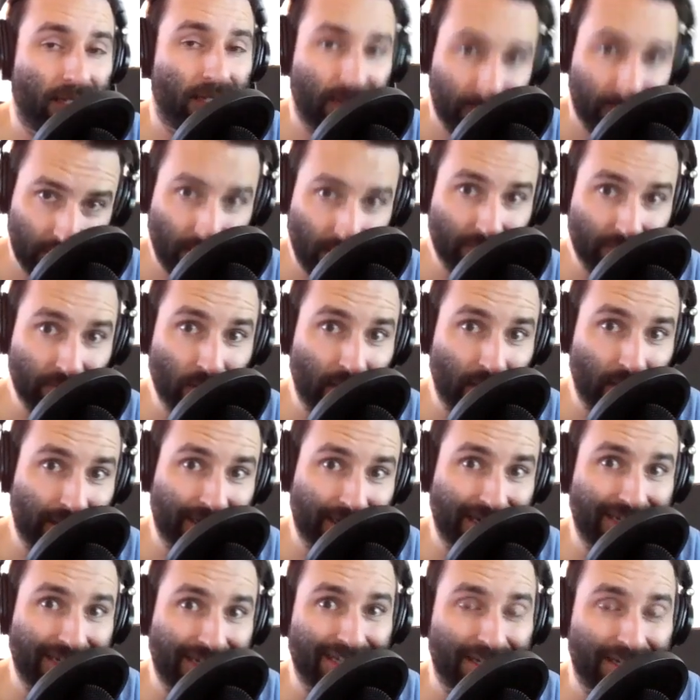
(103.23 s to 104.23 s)
Love you,
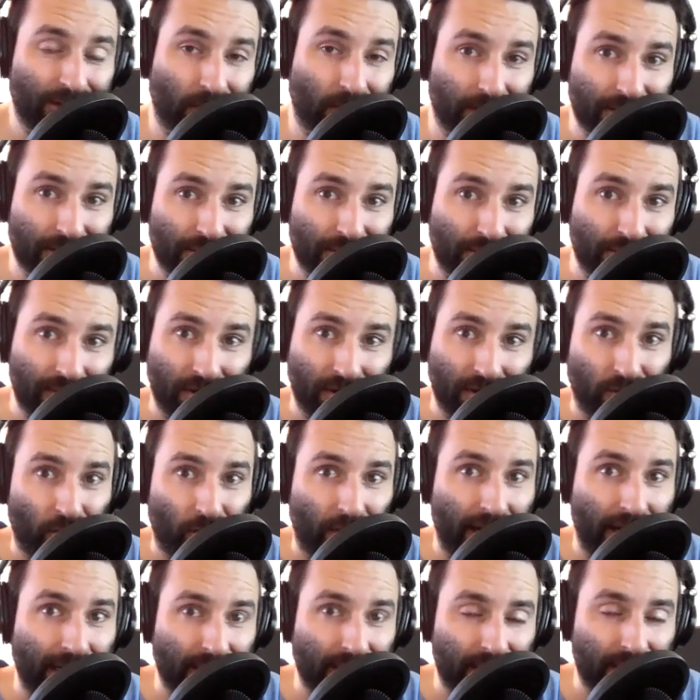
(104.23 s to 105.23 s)
honey. You are doing
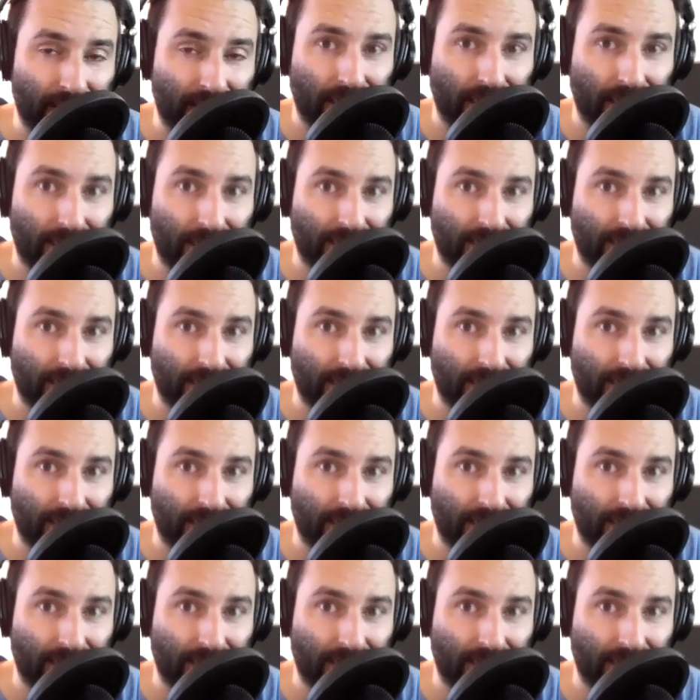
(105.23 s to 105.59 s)
great.